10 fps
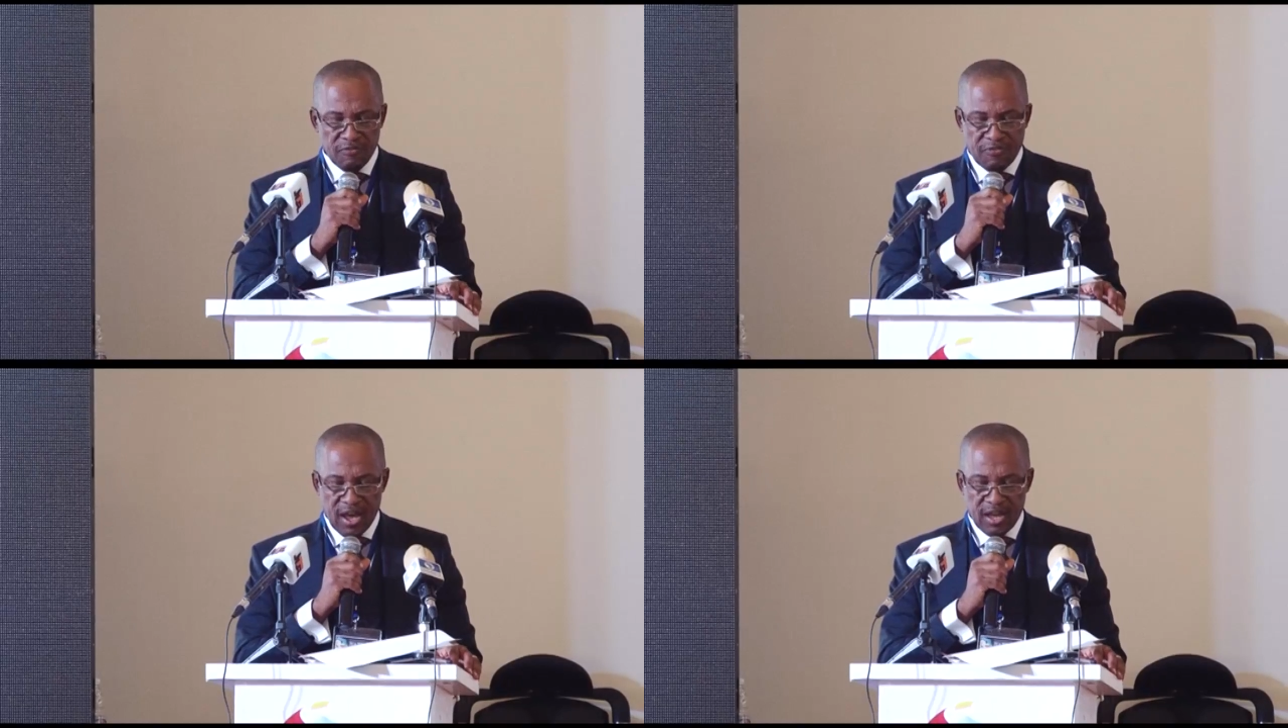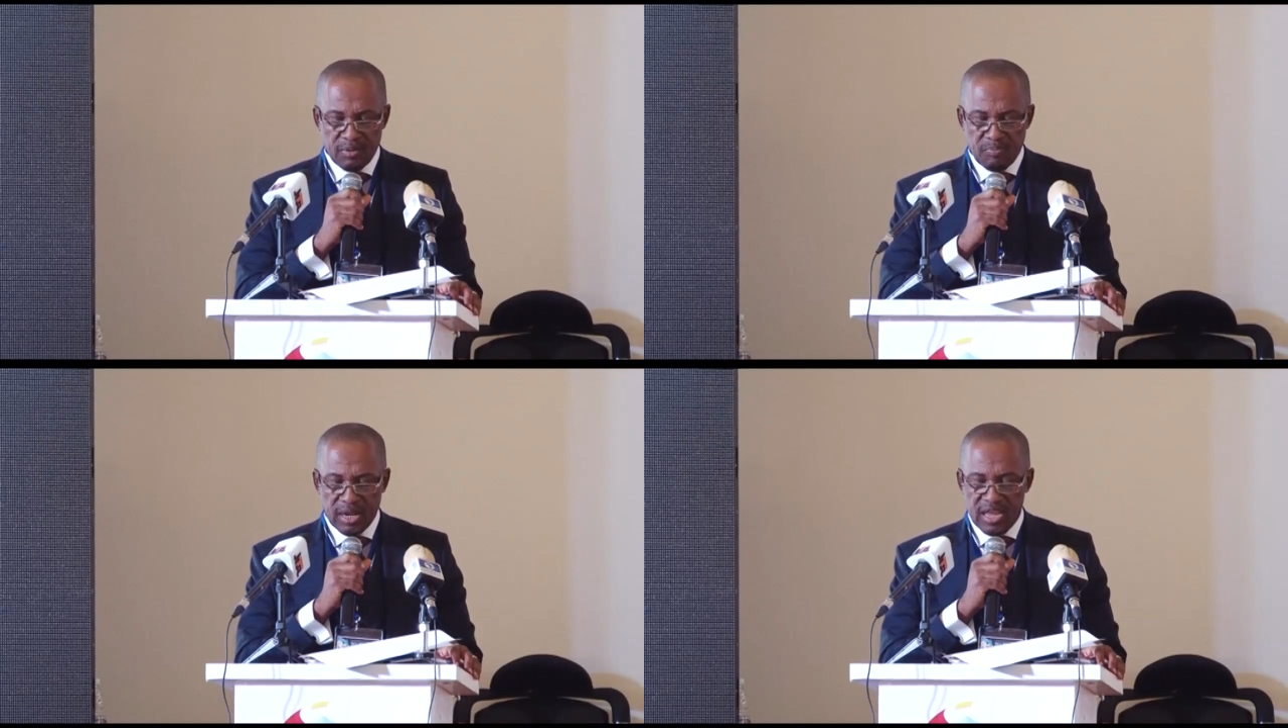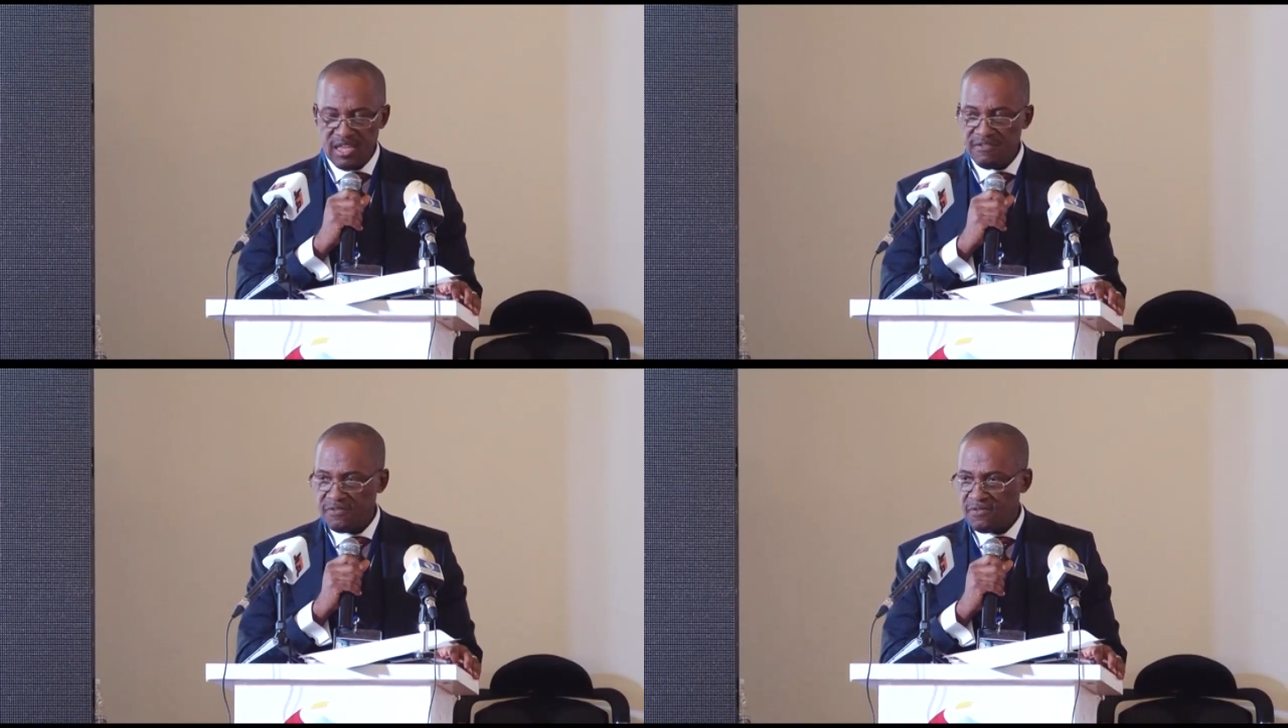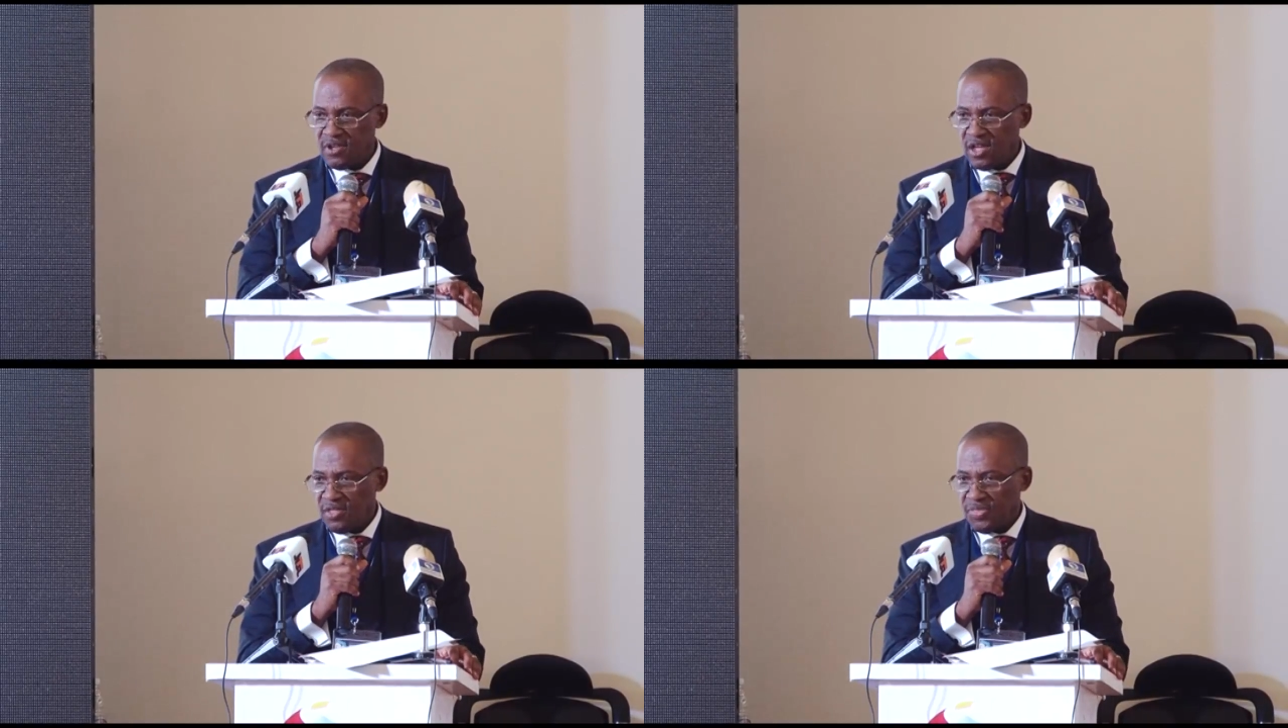we find, believe
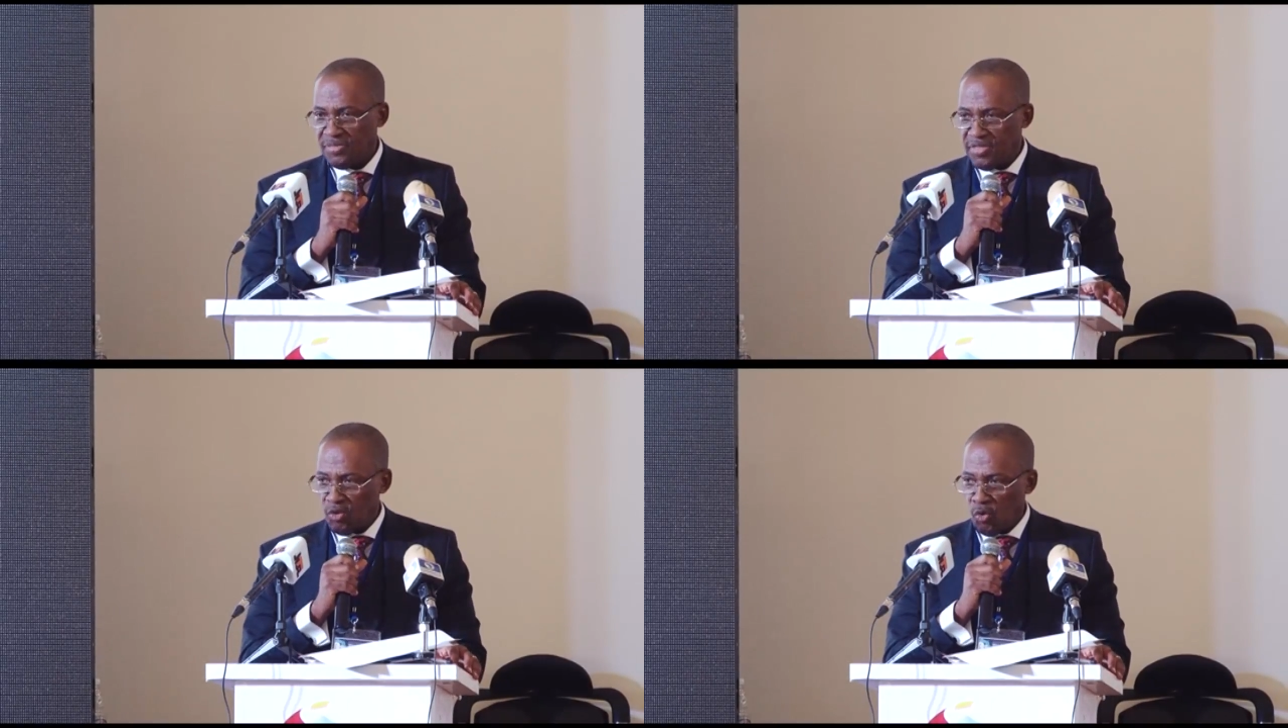that they